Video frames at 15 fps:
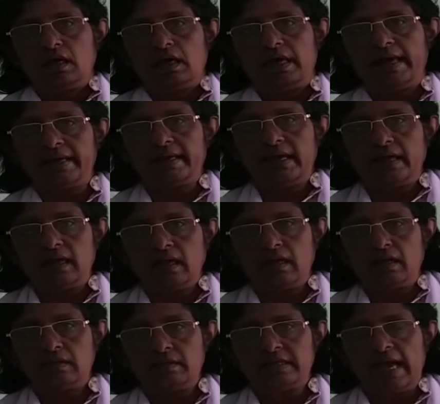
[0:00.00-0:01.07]

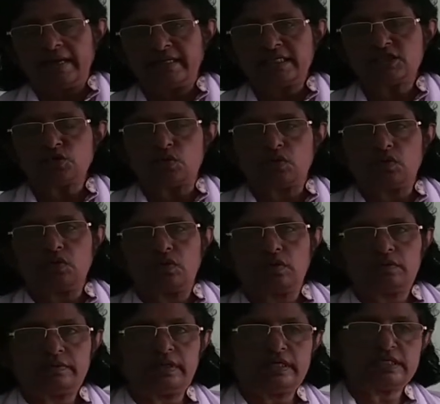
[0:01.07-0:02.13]
that is
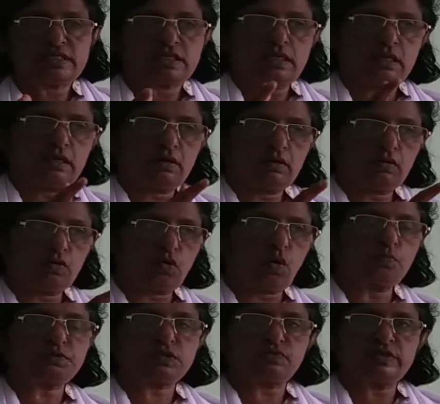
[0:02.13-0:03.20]
these
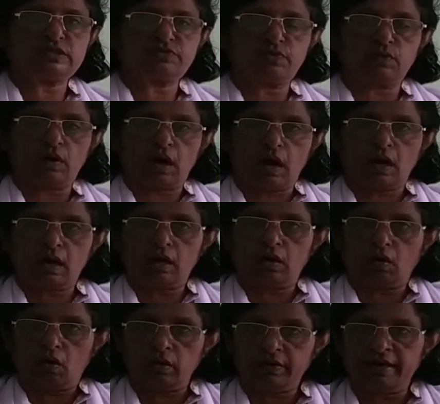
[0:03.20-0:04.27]
groups which are
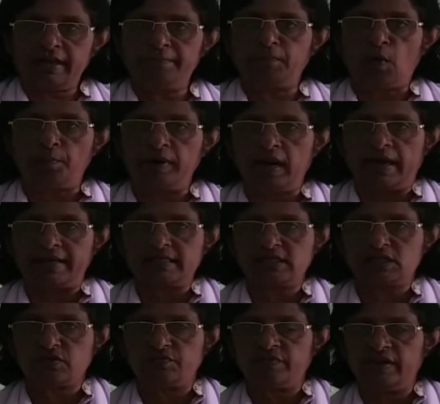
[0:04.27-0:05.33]
already
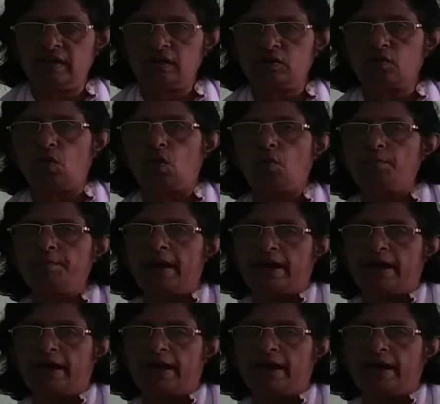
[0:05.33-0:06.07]
mobilized will go